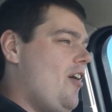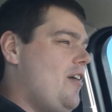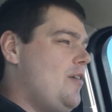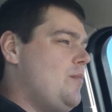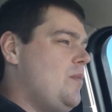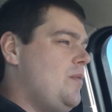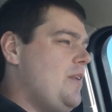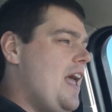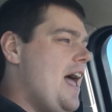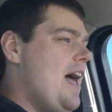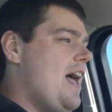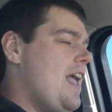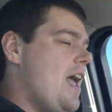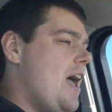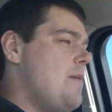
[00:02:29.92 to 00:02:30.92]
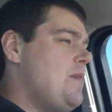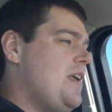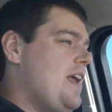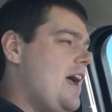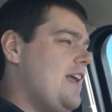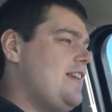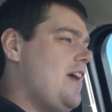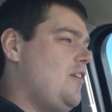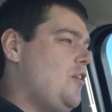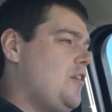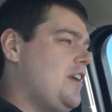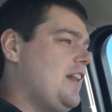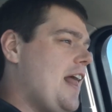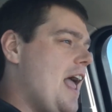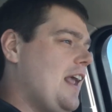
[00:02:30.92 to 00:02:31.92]
I
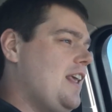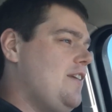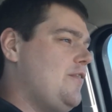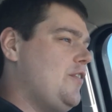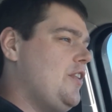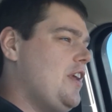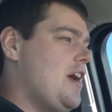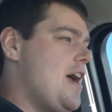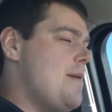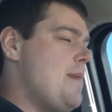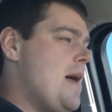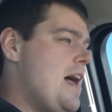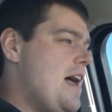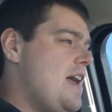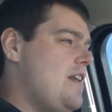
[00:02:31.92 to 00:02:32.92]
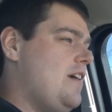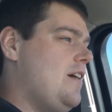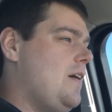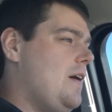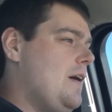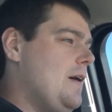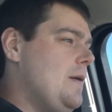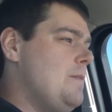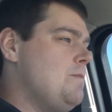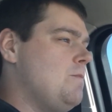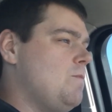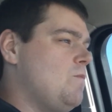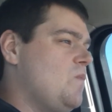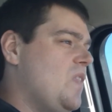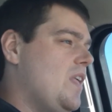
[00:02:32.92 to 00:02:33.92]
downloaded Lackey for the iPad.
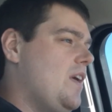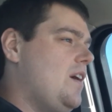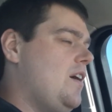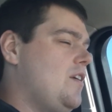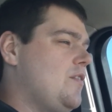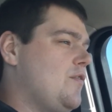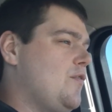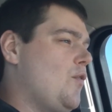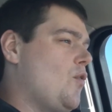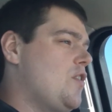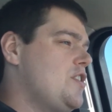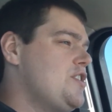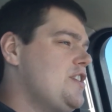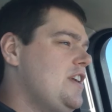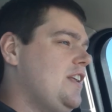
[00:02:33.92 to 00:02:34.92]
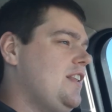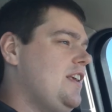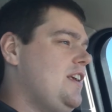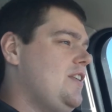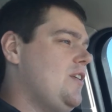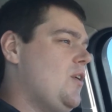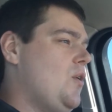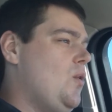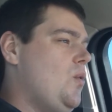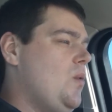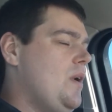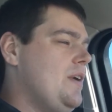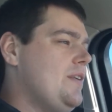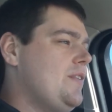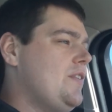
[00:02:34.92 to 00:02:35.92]
Unfortunately, though,
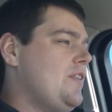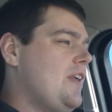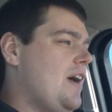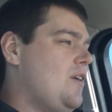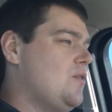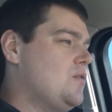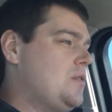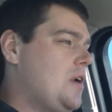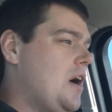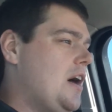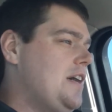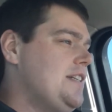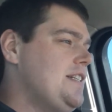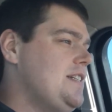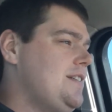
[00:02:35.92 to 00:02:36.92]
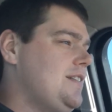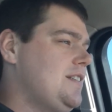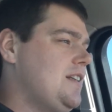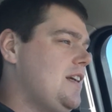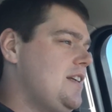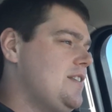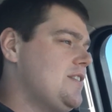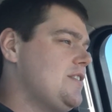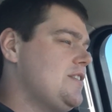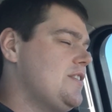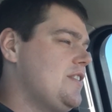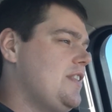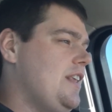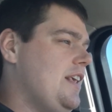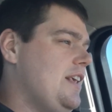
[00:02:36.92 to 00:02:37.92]
with how Raw Deal
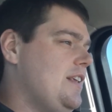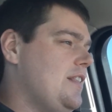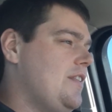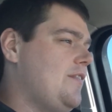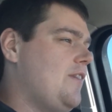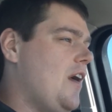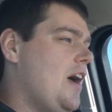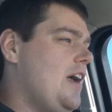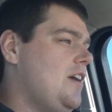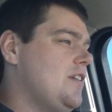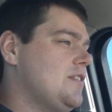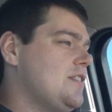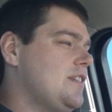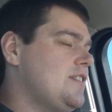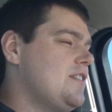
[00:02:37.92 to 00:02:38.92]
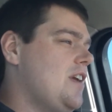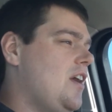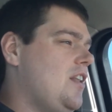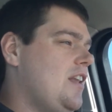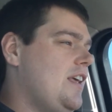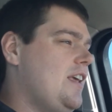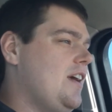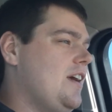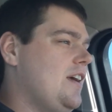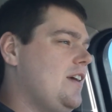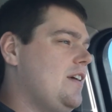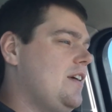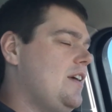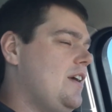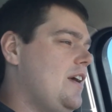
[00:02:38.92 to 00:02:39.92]
does the files, it's not like
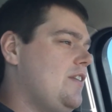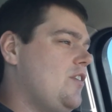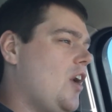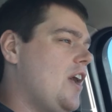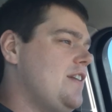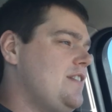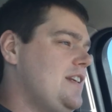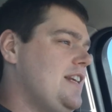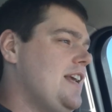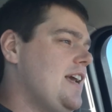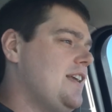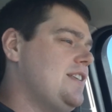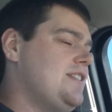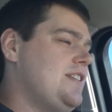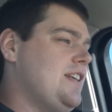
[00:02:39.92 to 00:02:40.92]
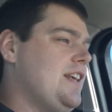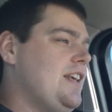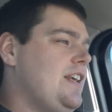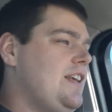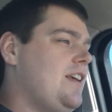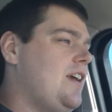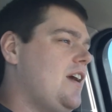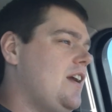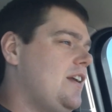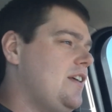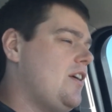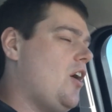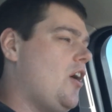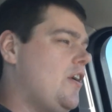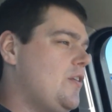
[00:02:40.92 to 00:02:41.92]
a .txt kind
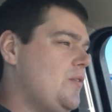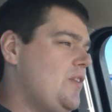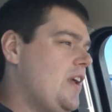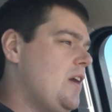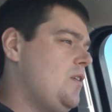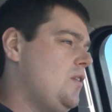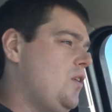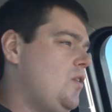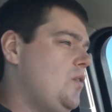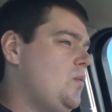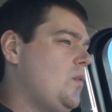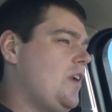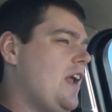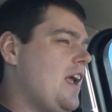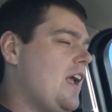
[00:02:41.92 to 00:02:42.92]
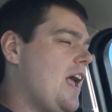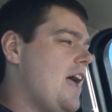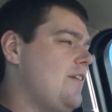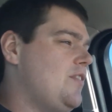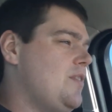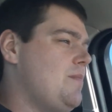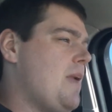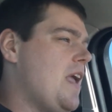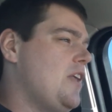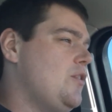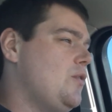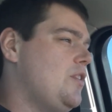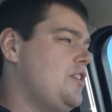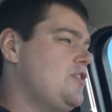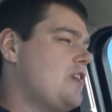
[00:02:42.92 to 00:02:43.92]
of auto download where you have to
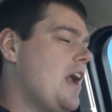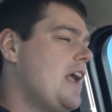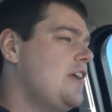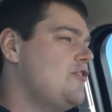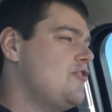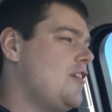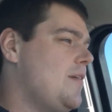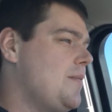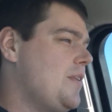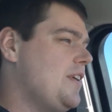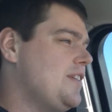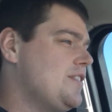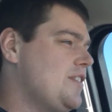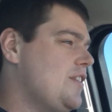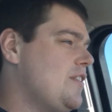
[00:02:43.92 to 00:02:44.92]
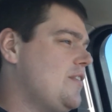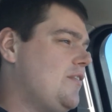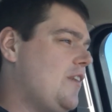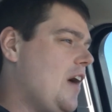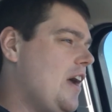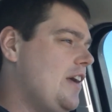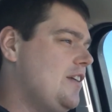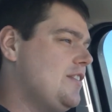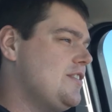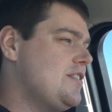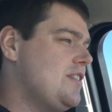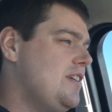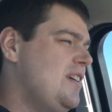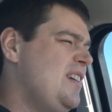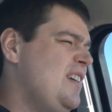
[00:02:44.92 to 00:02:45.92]
manually drag and drop things into the files.